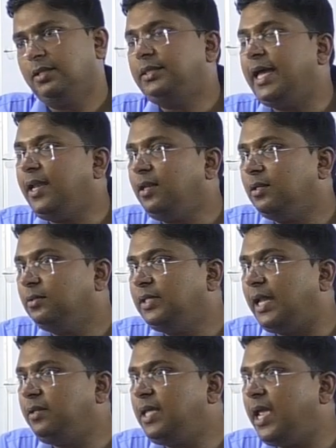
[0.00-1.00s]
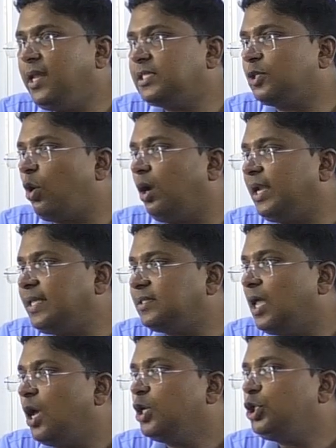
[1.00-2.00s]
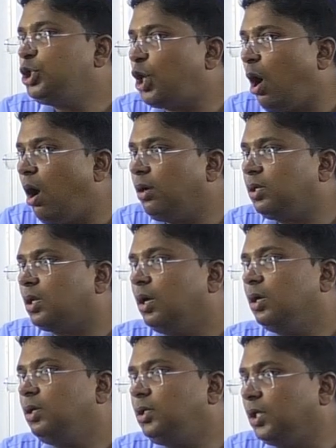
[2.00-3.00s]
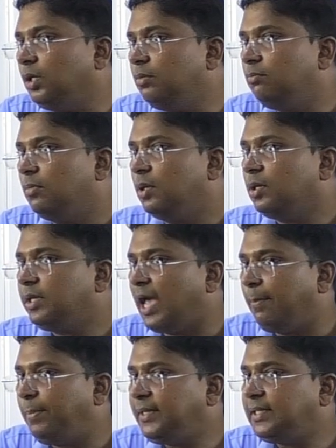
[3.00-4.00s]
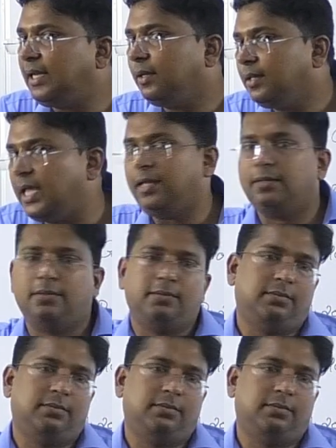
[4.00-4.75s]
then that gain is called as short term capital gain.